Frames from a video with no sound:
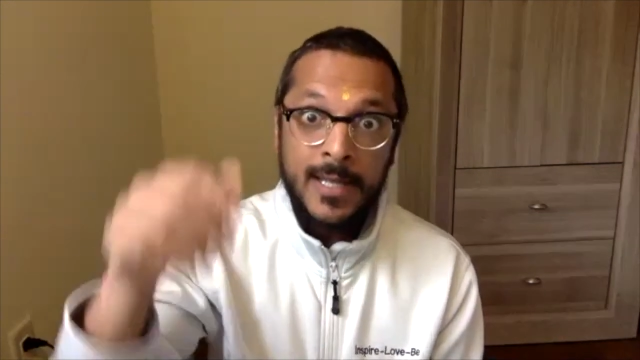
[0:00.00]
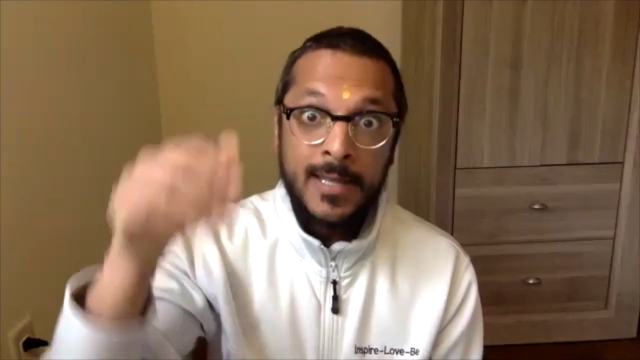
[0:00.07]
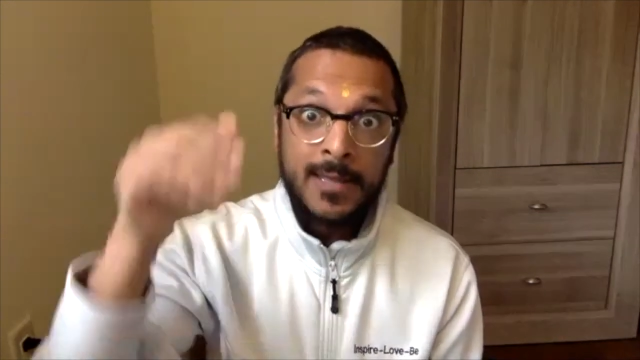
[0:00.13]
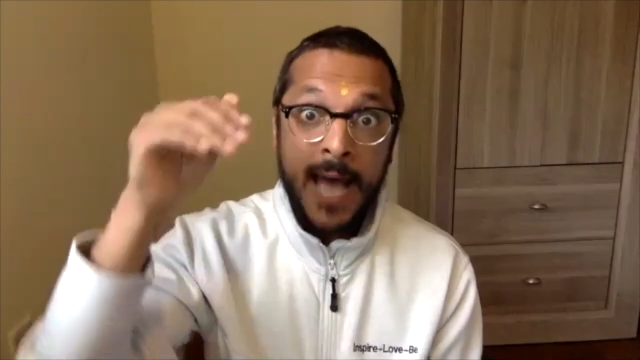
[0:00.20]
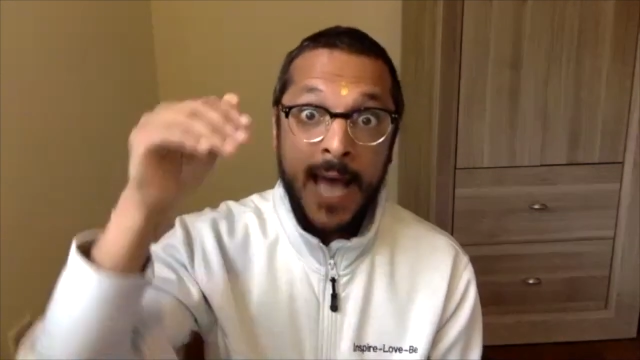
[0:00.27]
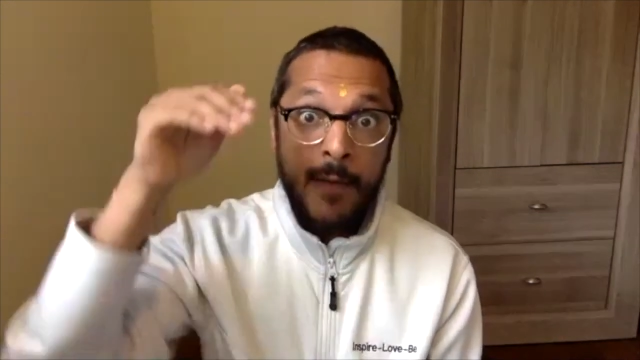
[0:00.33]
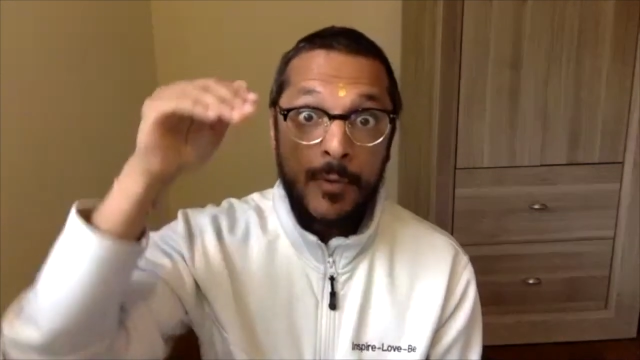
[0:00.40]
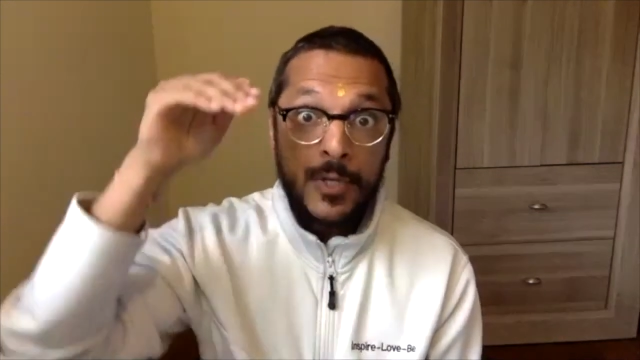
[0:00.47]

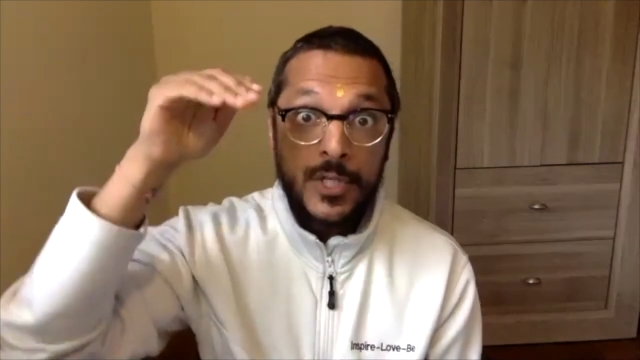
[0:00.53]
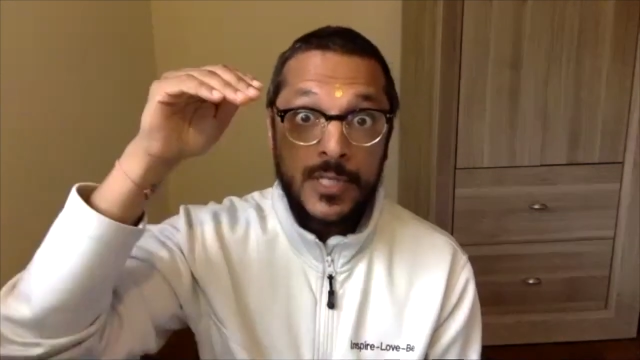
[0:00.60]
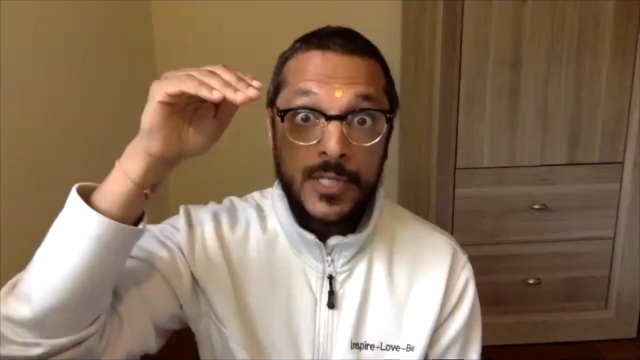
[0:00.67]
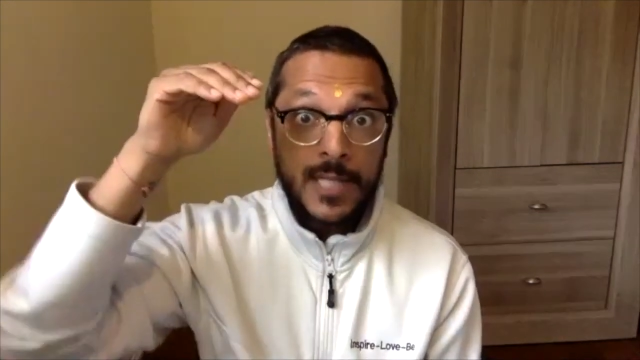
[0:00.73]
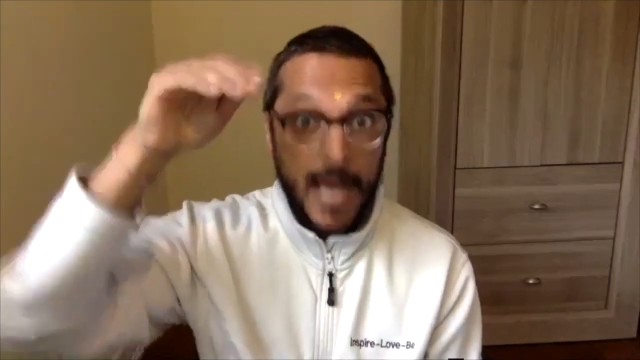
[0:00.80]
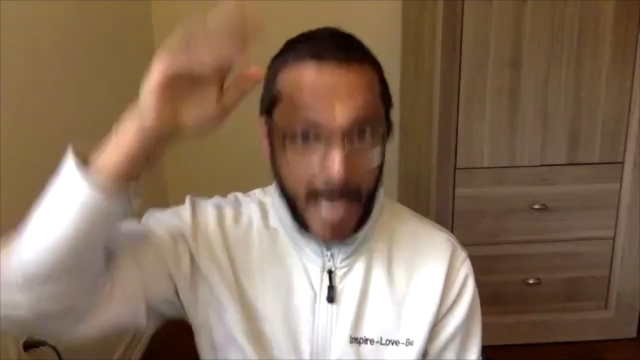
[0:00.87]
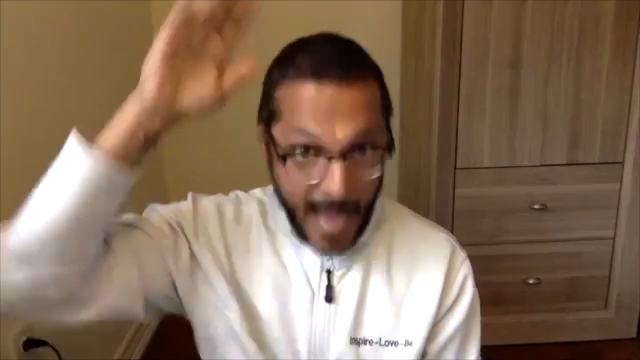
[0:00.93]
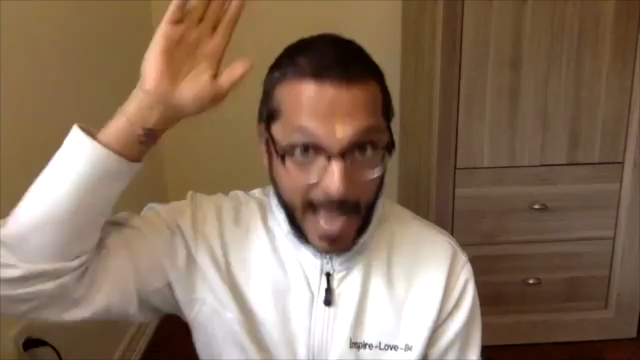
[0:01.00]
that which is the
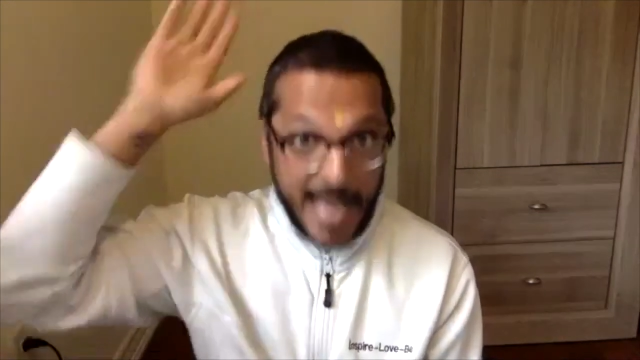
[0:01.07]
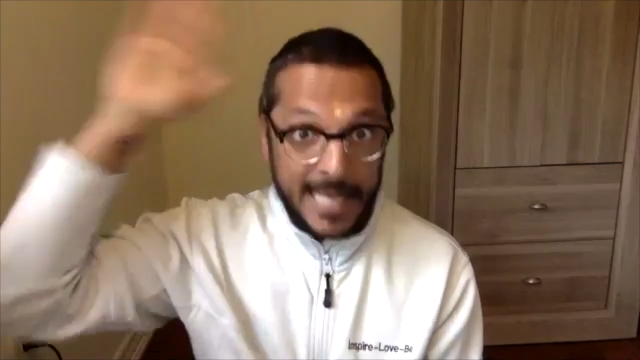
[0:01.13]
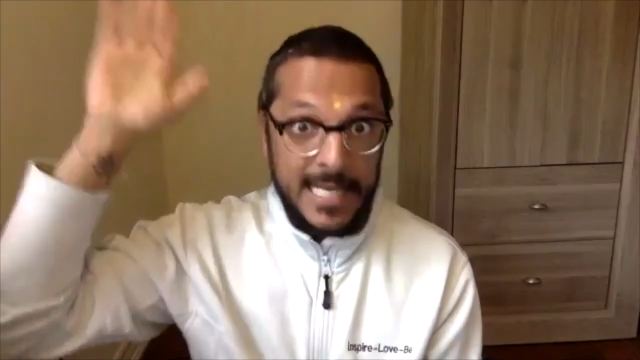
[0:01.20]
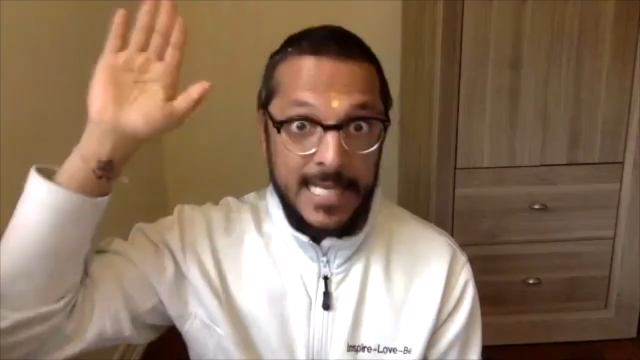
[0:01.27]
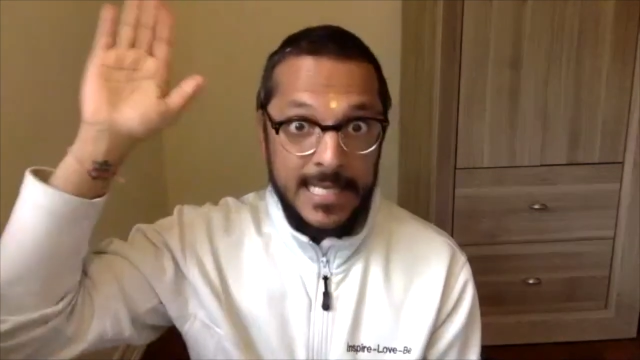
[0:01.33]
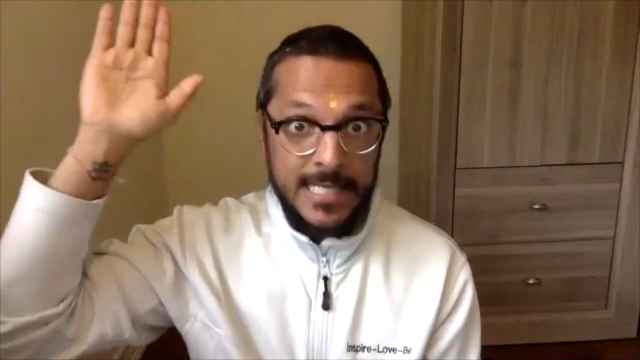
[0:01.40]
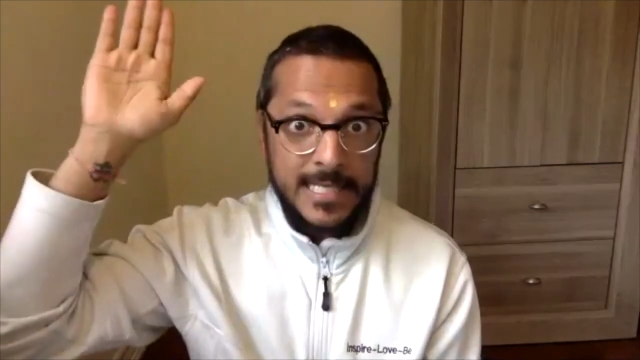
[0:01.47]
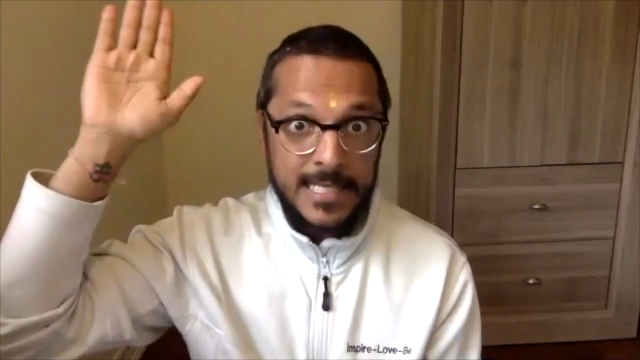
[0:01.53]

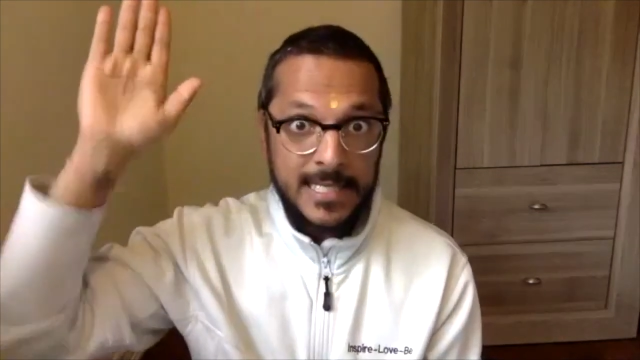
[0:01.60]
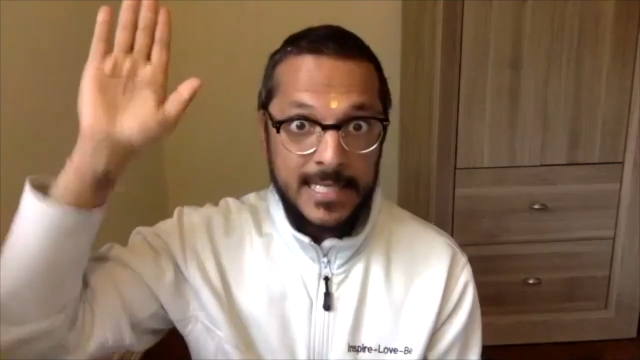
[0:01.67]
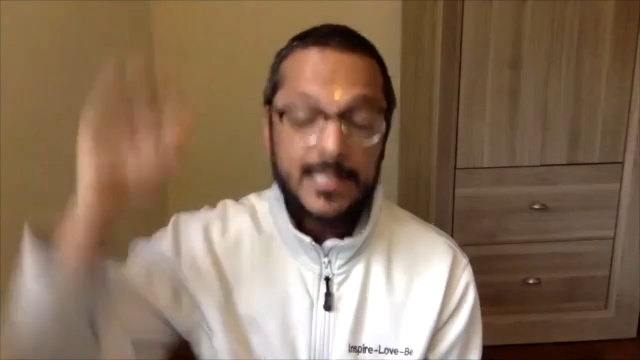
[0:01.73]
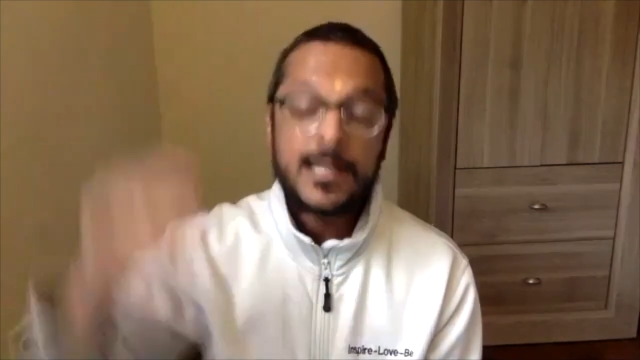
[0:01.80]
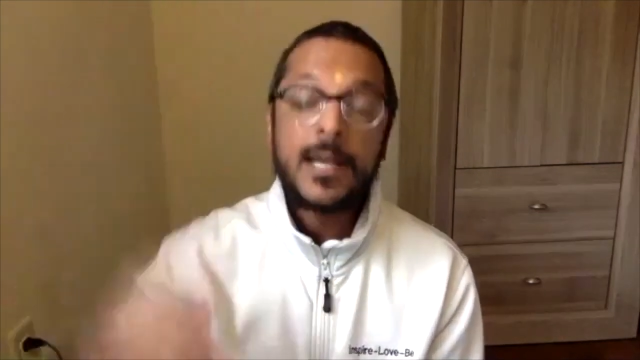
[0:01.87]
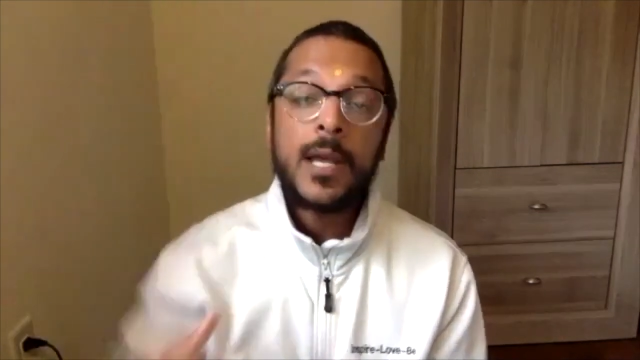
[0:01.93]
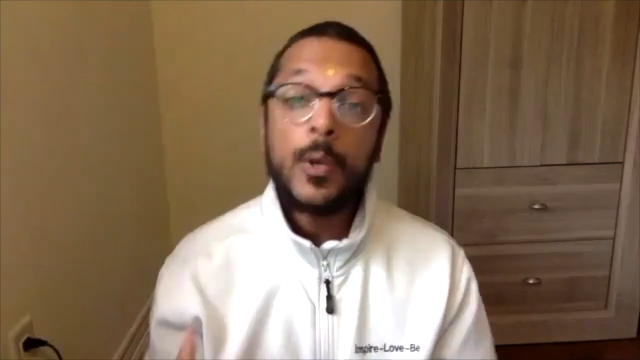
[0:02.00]
highest